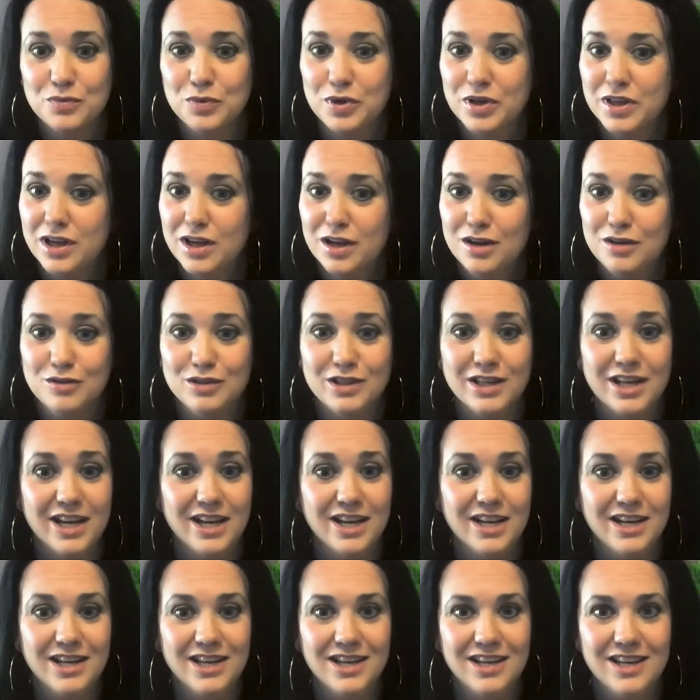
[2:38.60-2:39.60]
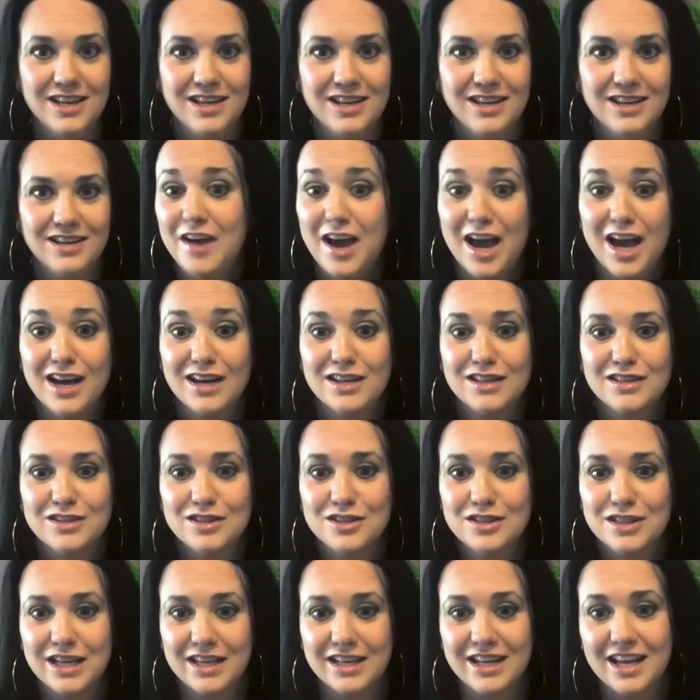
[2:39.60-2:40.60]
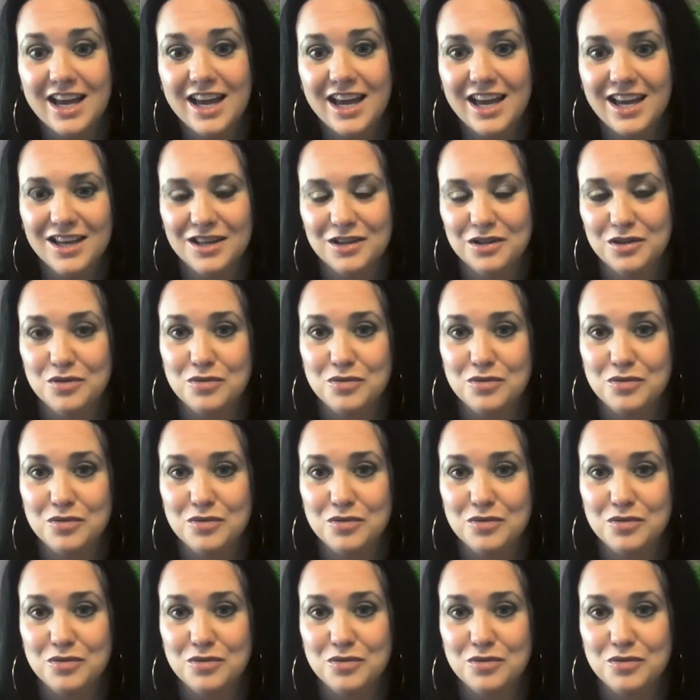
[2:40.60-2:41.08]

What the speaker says: without any facts at hand